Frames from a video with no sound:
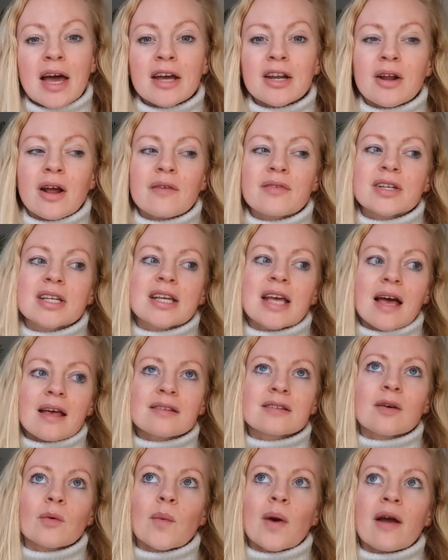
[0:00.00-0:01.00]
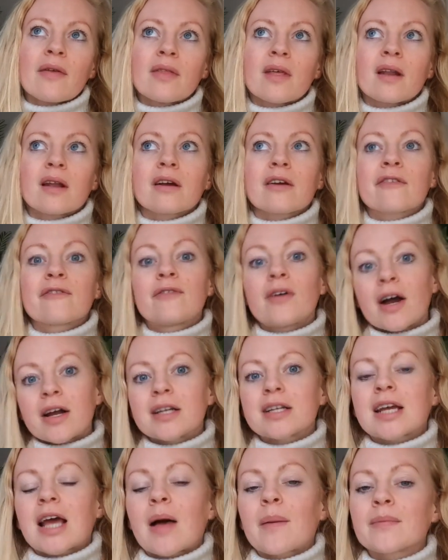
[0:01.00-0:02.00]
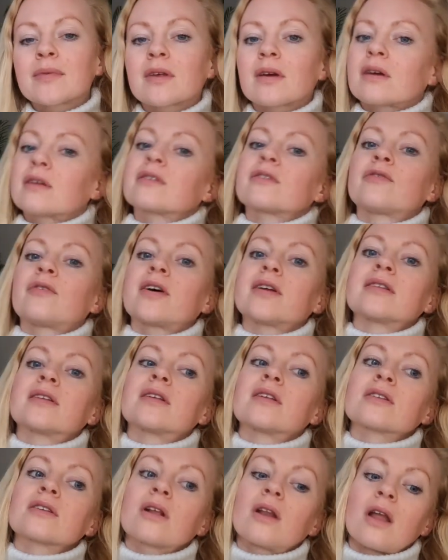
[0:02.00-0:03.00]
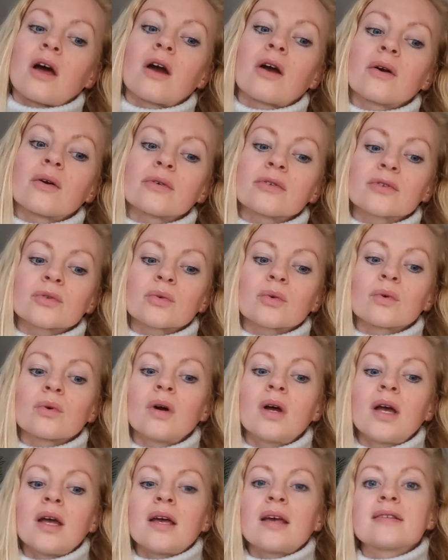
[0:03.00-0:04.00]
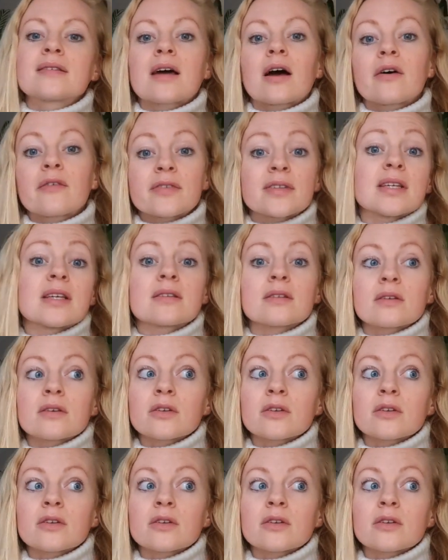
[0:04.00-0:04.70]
I don't have to get somewhere and then like find a campsite to find that it's closed or it's out of season,